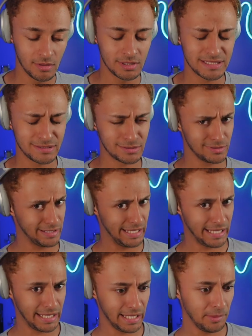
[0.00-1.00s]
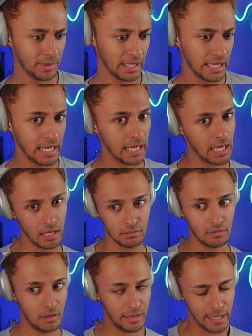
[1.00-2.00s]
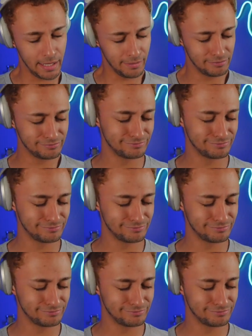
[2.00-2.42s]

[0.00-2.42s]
Sounds a little kinky, but like, okay.